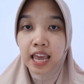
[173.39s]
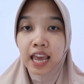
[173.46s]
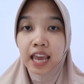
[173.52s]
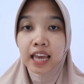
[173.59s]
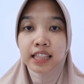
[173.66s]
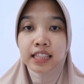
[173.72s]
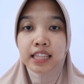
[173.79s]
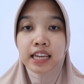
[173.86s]

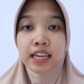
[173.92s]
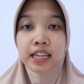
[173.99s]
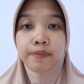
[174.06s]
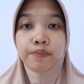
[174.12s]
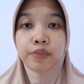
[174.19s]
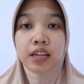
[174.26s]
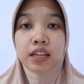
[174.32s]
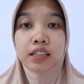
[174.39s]
And
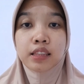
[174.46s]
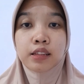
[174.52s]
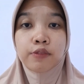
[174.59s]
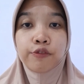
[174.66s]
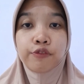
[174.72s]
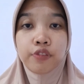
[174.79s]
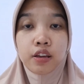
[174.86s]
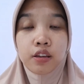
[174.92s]
then the
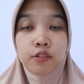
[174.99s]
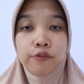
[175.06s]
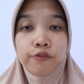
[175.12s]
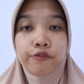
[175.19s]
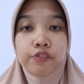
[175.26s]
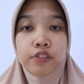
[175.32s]
fifth,